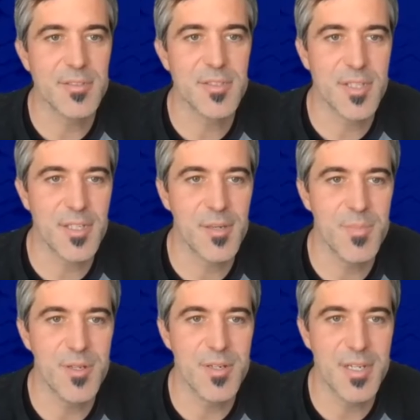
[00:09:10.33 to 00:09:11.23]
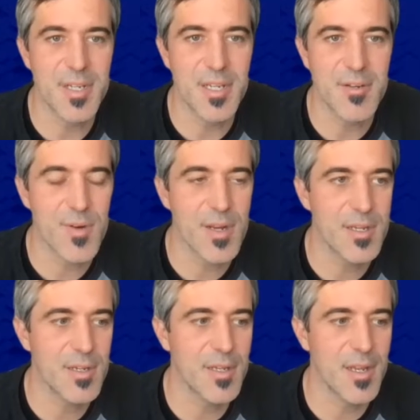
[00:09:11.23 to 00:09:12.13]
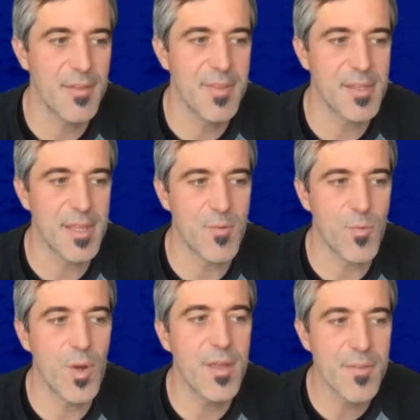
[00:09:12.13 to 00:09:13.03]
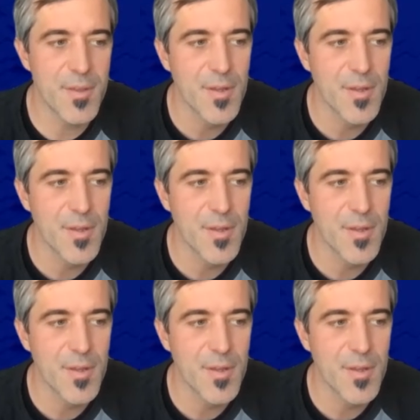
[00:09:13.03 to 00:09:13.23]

to the community, right? And I think with